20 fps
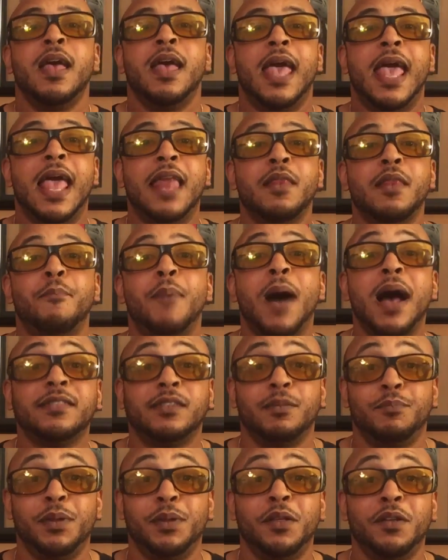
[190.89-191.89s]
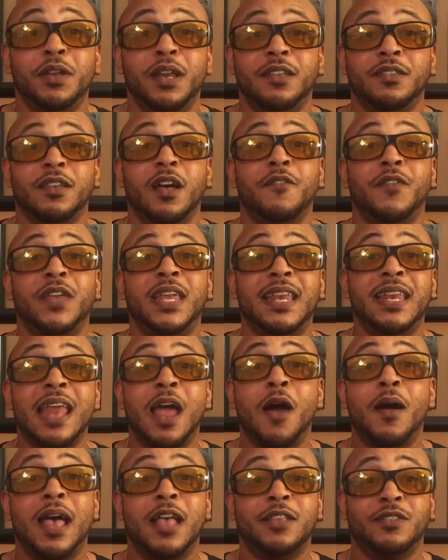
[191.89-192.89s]
and the possibilities of he now
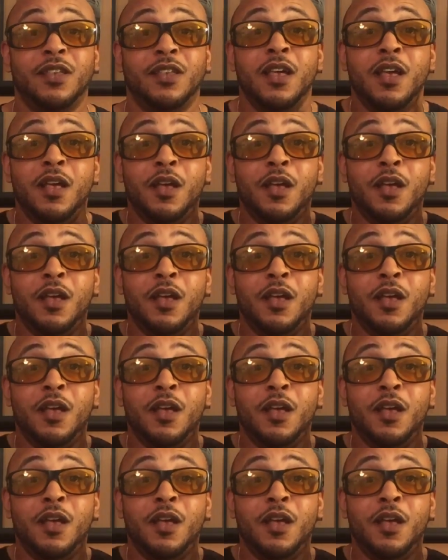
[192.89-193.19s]
has